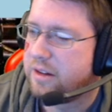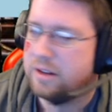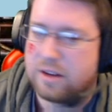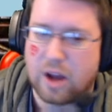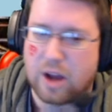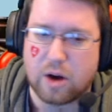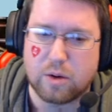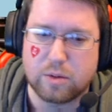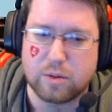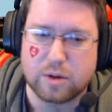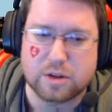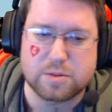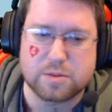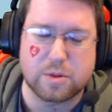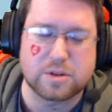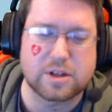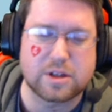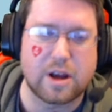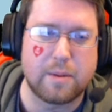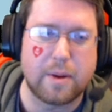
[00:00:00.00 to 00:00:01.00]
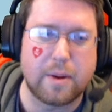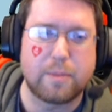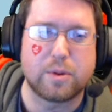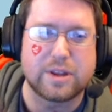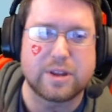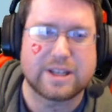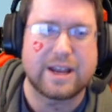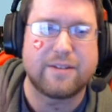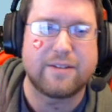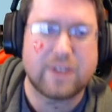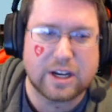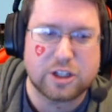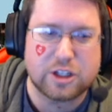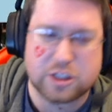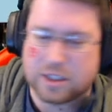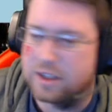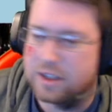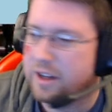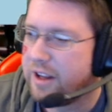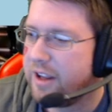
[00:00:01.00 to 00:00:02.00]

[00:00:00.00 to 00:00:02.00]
No, you're supposed to come up with the definition.